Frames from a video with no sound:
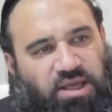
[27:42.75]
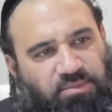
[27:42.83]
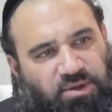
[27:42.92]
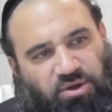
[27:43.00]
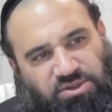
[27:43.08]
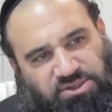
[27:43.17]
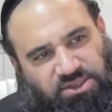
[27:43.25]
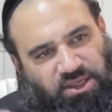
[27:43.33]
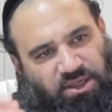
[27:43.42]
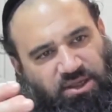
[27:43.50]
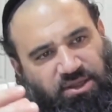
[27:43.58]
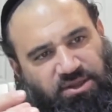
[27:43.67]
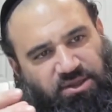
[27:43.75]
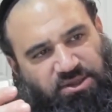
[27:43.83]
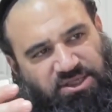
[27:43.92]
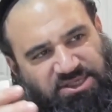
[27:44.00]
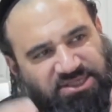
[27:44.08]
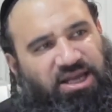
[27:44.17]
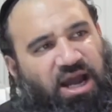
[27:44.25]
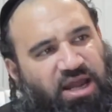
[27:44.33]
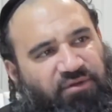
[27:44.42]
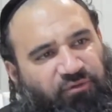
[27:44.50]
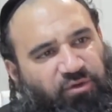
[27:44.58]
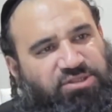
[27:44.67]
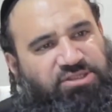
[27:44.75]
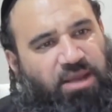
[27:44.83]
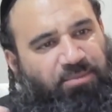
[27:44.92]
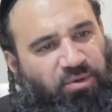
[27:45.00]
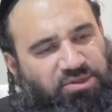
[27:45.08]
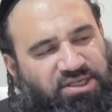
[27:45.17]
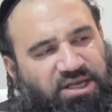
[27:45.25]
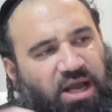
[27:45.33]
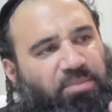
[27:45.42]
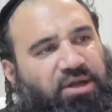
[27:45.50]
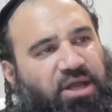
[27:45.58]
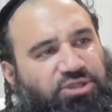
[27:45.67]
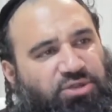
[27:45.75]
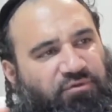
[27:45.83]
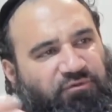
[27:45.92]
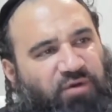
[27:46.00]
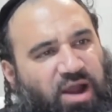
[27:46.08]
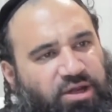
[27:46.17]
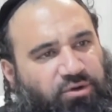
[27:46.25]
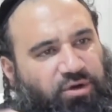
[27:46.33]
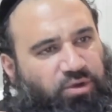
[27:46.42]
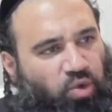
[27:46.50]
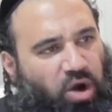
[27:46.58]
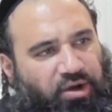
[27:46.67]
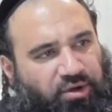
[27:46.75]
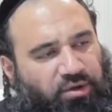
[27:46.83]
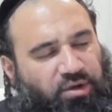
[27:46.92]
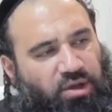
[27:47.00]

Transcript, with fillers: Because the sky, for example, is a combination of fire and water.